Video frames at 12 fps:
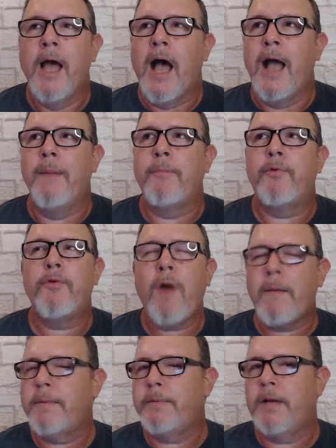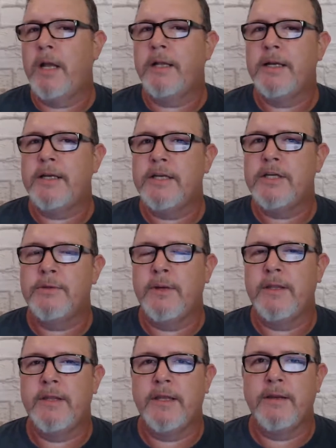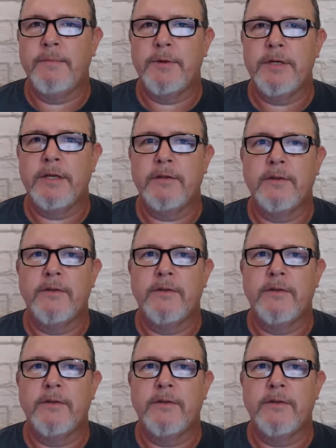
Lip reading: I'm probably not going to teach you anything in particular